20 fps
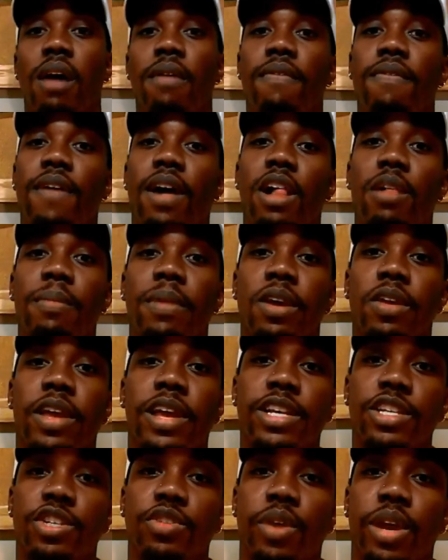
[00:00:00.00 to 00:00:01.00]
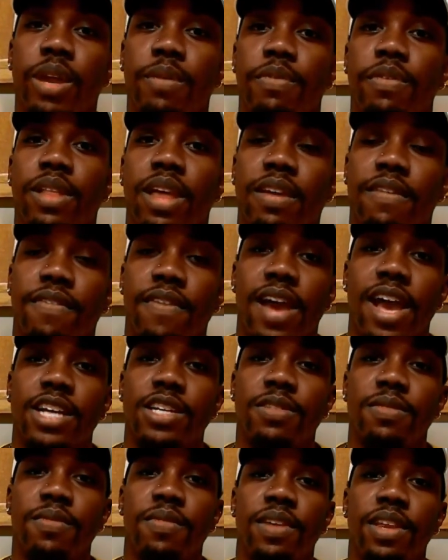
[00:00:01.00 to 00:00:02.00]
Follow me on Instagram if you like
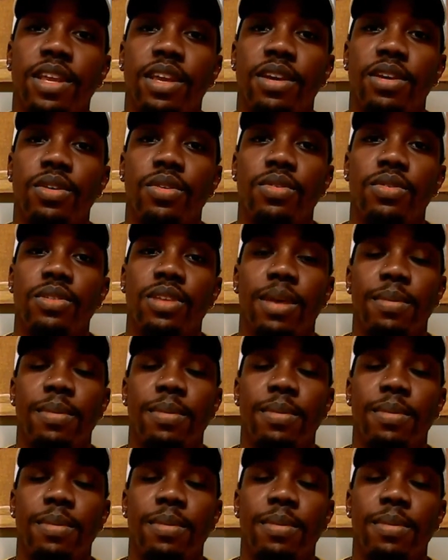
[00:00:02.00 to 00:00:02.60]
fashion videos.